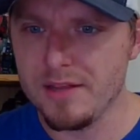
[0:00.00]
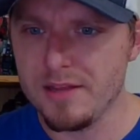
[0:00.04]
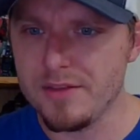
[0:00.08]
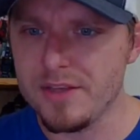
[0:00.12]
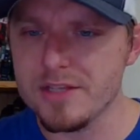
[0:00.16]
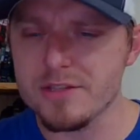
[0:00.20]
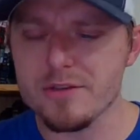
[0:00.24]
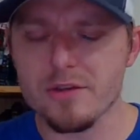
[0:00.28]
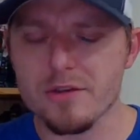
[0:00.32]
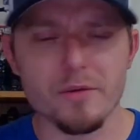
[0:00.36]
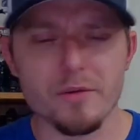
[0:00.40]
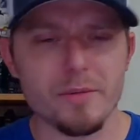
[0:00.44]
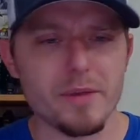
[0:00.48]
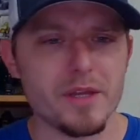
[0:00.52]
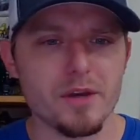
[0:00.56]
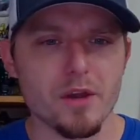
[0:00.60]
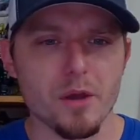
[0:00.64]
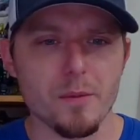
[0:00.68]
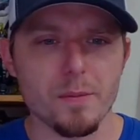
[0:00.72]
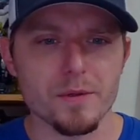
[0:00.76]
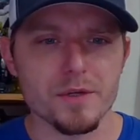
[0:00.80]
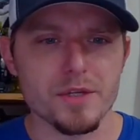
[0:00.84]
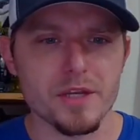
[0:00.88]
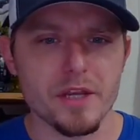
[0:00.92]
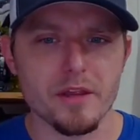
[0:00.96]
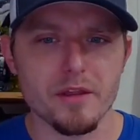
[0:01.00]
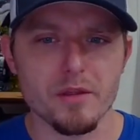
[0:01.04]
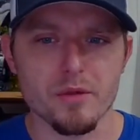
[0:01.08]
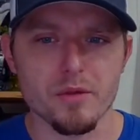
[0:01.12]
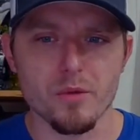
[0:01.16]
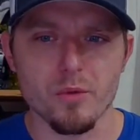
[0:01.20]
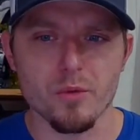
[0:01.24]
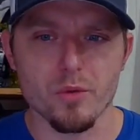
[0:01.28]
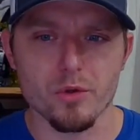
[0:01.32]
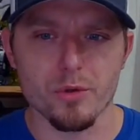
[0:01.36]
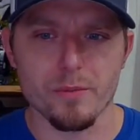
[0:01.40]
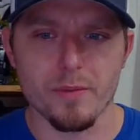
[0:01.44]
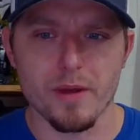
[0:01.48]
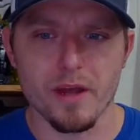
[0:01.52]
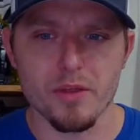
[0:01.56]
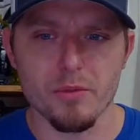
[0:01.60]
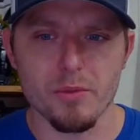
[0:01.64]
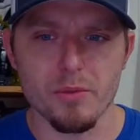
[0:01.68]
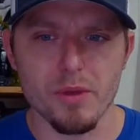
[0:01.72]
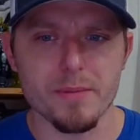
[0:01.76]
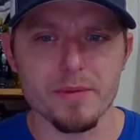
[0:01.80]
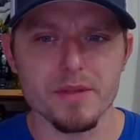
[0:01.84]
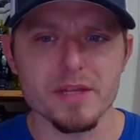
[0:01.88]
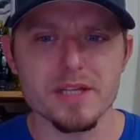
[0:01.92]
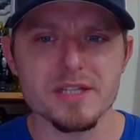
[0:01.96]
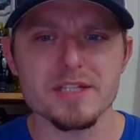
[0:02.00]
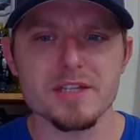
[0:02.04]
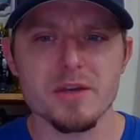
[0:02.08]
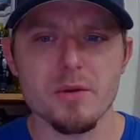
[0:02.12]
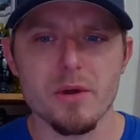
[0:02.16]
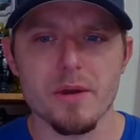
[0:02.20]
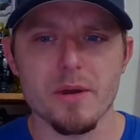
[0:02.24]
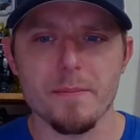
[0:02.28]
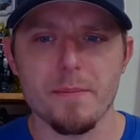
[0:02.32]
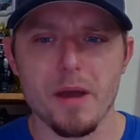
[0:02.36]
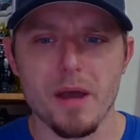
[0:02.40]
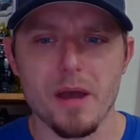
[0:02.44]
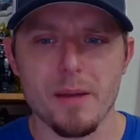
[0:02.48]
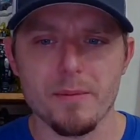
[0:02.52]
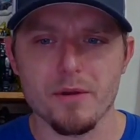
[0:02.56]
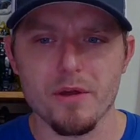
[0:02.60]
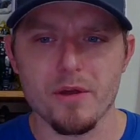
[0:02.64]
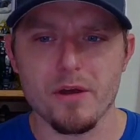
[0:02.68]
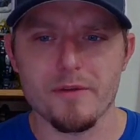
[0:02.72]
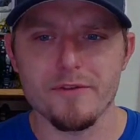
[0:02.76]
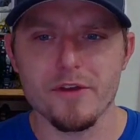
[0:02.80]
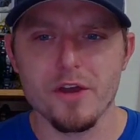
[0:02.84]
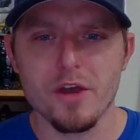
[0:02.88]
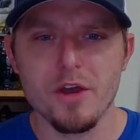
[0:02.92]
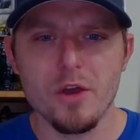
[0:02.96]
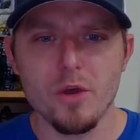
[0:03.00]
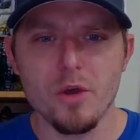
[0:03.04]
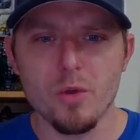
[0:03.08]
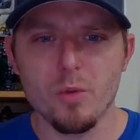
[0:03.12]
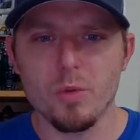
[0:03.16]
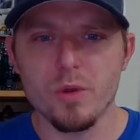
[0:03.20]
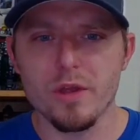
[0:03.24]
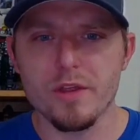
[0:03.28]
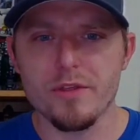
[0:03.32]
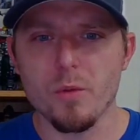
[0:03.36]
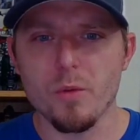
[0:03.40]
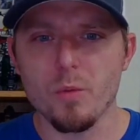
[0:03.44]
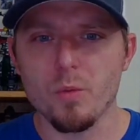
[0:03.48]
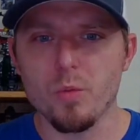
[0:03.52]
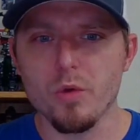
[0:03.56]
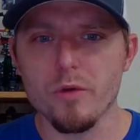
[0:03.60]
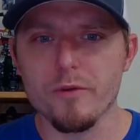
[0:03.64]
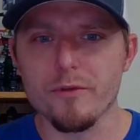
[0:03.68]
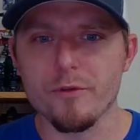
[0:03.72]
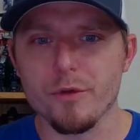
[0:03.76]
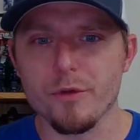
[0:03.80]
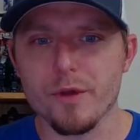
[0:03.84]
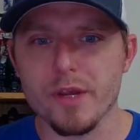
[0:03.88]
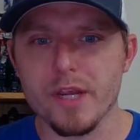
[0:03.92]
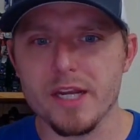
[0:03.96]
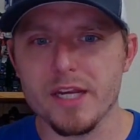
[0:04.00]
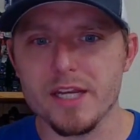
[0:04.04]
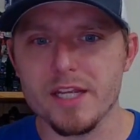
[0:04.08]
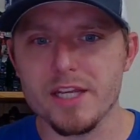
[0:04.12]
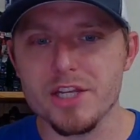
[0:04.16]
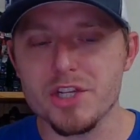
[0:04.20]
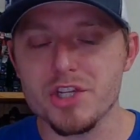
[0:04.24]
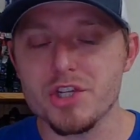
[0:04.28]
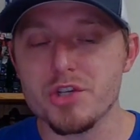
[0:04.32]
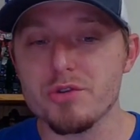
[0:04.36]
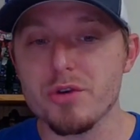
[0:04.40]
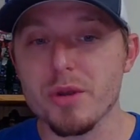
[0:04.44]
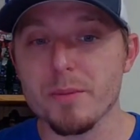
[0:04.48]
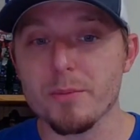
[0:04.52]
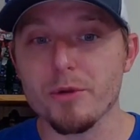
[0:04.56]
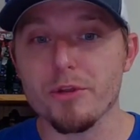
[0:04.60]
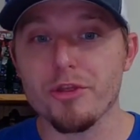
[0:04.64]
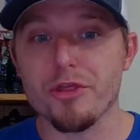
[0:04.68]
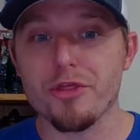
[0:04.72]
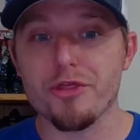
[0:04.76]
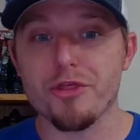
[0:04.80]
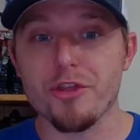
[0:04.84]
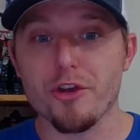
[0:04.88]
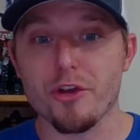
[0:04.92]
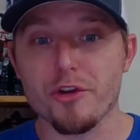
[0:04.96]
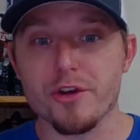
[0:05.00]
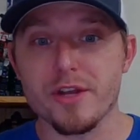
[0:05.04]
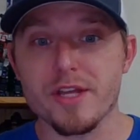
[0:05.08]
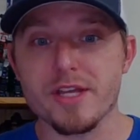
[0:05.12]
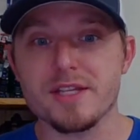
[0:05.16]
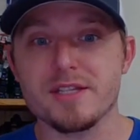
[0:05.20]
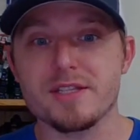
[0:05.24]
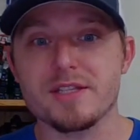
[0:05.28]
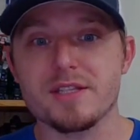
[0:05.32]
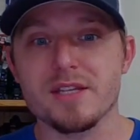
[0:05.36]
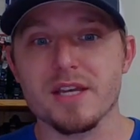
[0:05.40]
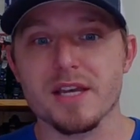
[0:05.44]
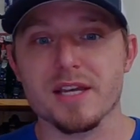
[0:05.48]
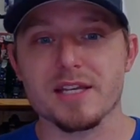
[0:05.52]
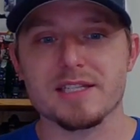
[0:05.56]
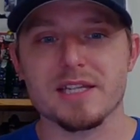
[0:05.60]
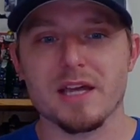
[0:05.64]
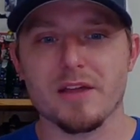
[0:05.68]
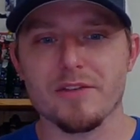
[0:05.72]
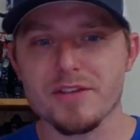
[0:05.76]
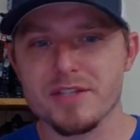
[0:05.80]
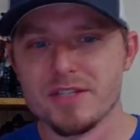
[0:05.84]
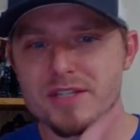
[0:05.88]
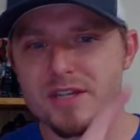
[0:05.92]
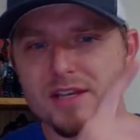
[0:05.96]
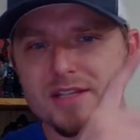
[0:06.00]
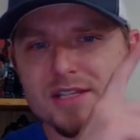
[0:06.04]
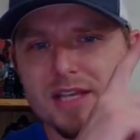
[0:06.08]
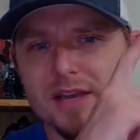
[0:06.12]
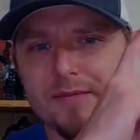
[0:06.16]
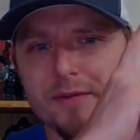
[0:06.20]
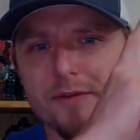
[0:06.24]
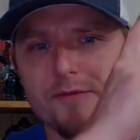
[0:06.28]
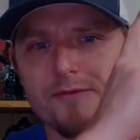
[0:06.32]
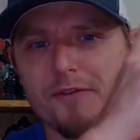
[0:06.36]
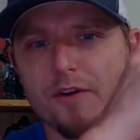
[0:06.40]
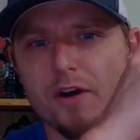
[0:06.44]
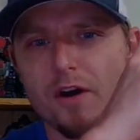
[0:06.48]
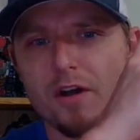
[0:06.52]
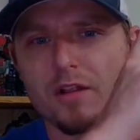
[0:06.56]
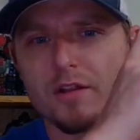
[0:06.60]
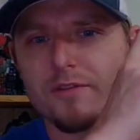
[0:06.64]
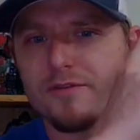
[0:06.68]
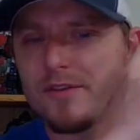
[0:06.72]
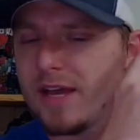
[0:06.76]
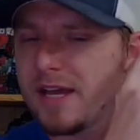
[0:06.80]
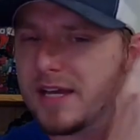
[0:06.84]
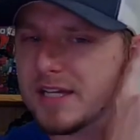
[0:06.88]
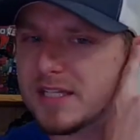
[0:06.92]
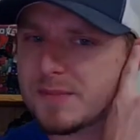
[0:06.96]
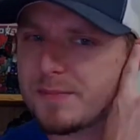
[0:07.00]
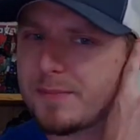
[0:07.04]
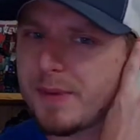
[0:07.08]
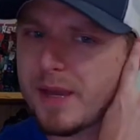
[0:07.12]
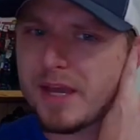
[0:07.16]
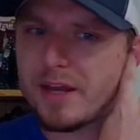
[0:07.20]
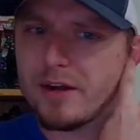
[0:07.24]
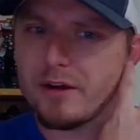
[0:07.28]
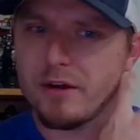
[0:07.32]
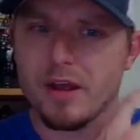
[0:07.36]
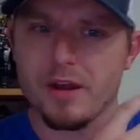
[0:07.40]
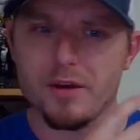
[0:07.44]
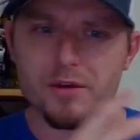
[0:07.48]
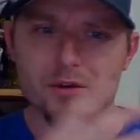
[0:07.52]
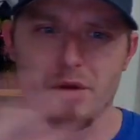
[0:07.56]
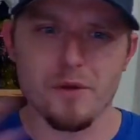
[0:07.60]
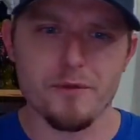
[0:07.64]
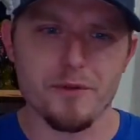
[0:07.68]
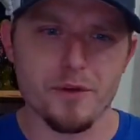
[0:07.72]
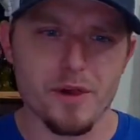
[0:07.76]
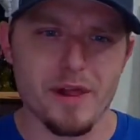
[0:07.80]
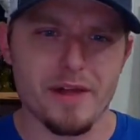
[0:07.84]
These are going to be in no particular order, by the way, but let's go ahead and pop it off with Wolverine issue number 36. Now, this does have a Fall of X banner. I don't know if